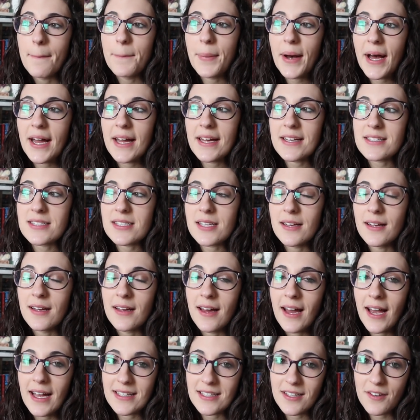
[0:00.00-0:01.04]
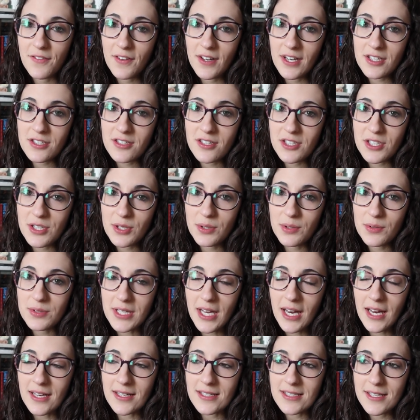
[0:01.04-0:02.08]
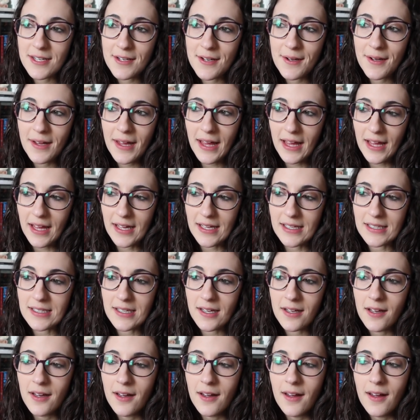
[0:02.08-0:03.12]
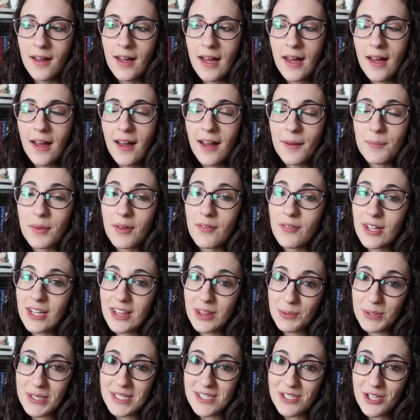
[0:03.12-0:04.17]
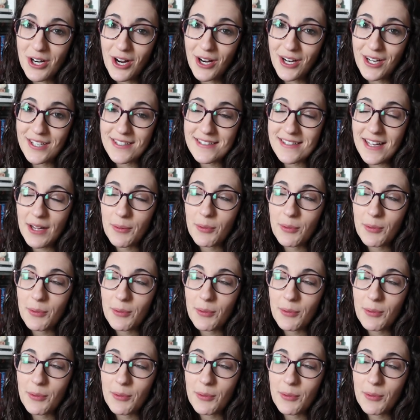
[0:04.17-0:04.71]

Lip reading: But I did finish The Duke Who Didn't, and I'm giving it 3 stars.